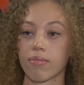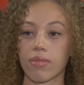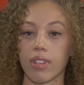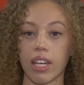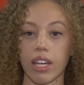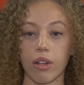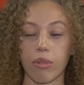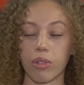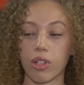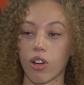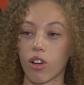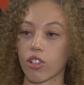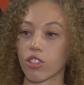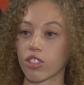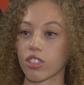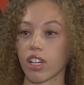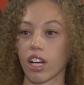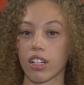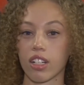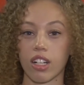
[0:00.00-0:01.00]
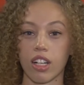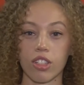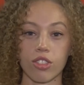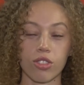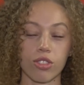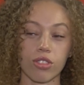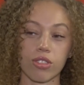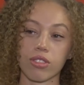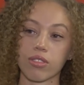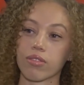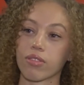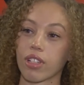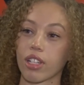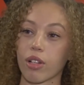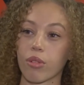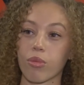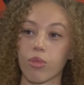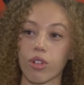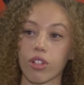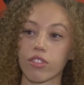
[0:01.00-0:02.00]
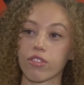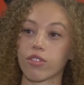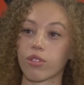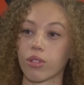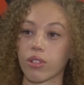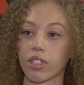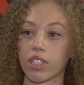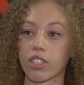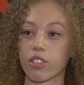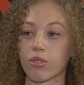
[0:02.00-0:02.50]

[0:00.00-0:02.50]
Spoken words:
and we all just gotta hustle and work for it.